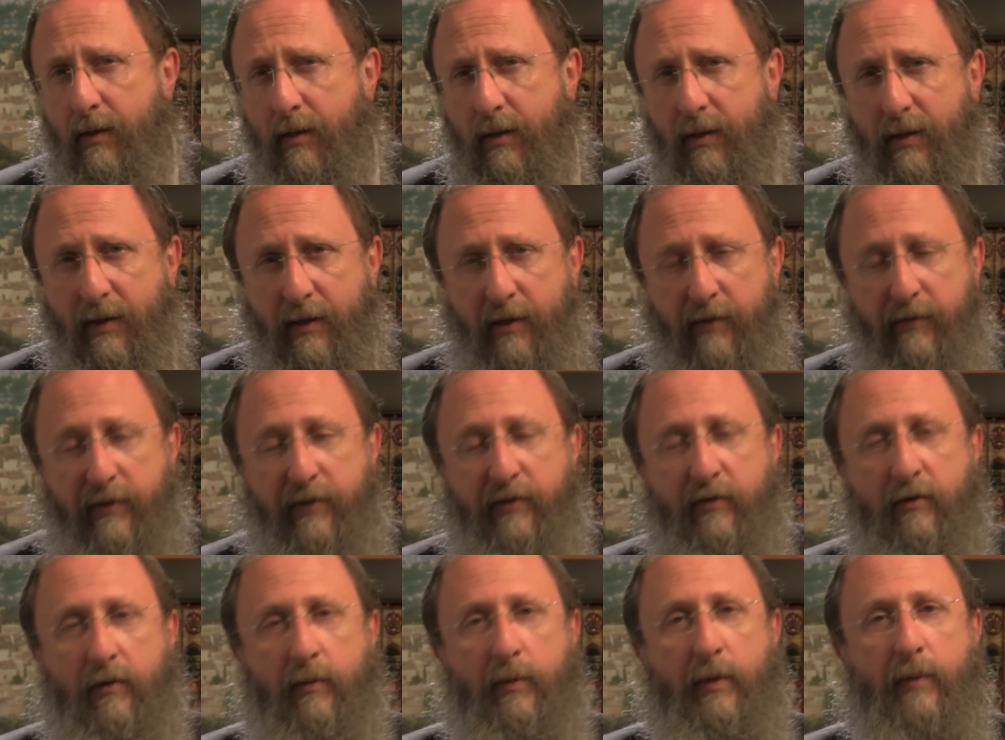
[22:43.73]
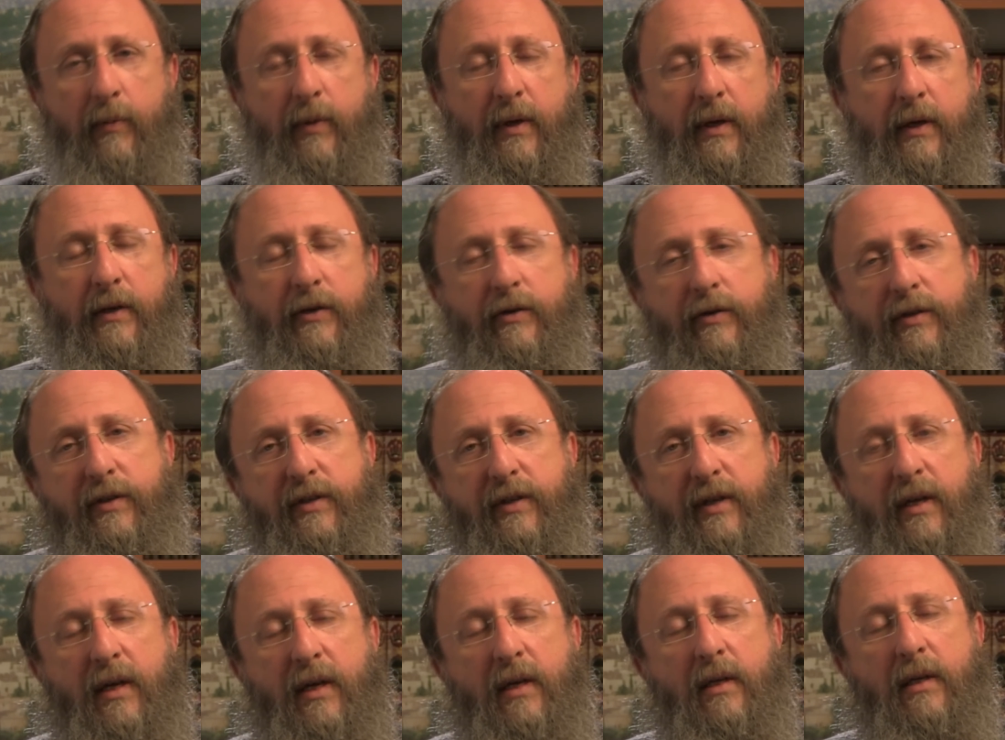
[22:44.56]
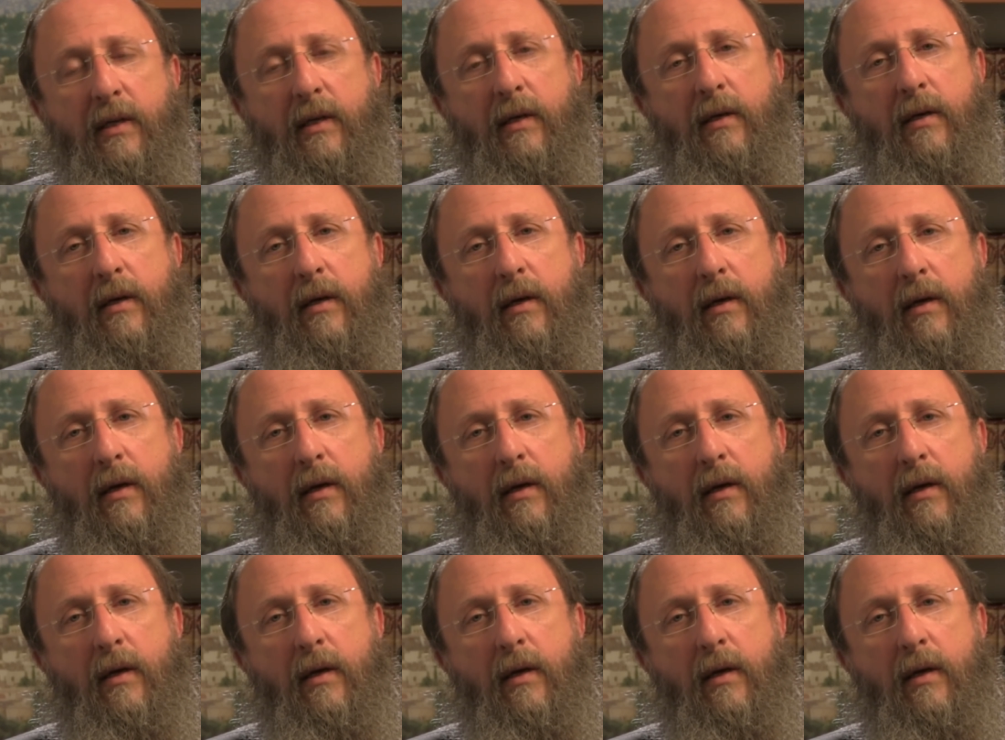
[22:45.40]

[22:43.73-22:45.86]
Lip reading: the land of Israel, but by understanding